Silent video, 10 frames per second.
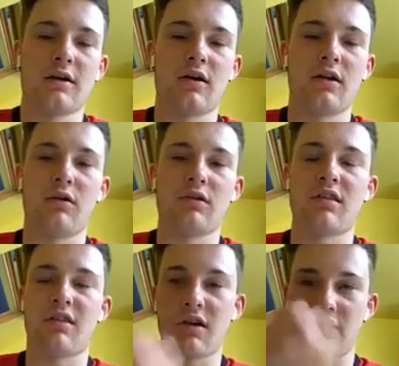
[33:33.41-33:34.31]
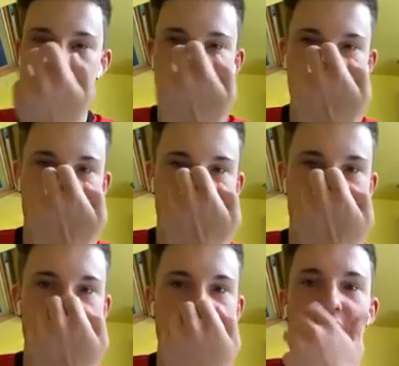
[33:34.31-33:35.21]
I know at the start I did
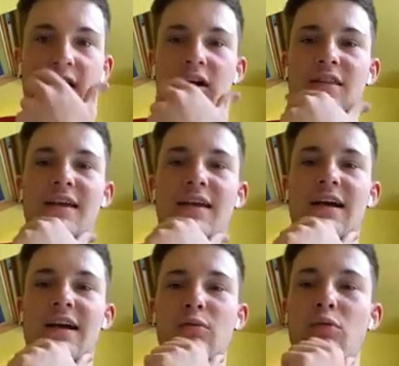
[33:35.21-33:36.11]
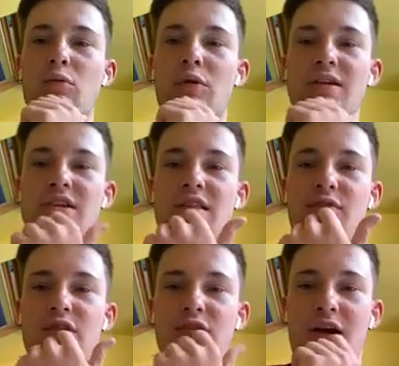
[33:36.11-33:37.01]
say I think England would win it just
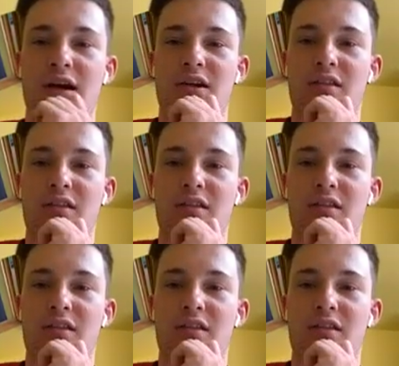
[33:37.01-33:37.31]
for the crack,